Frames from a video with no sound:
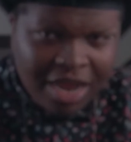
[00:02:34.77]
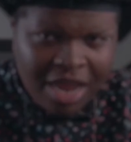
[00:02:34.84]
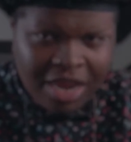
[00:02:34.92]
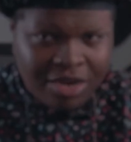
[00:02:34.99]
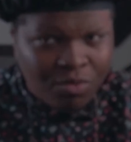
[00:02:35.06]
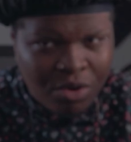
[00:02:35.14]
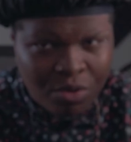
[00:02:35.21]

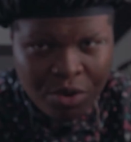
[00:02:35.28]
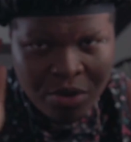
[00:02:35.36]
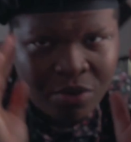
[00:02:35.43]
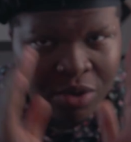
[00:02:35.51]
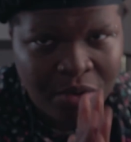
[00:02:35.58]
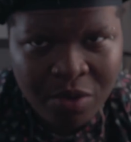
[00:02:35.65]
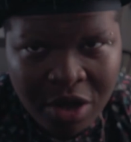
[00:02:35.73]
and we'll,
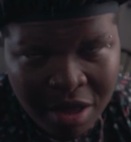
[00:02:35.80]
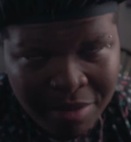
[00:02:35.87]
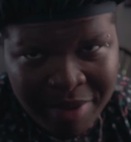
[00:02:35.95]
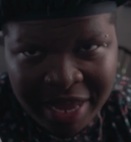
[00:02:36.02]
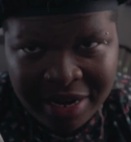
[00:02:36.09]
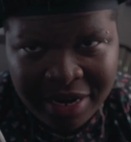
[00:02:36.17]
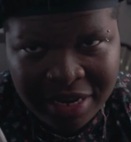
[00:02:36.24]
we'll we'll come
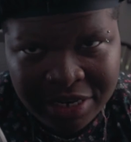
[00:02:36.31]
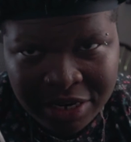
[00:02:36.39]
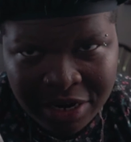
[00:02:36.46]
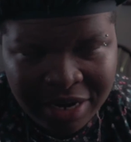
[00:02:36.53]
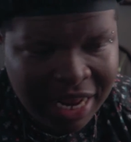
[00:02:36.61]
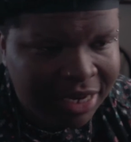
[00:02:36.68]
back next year.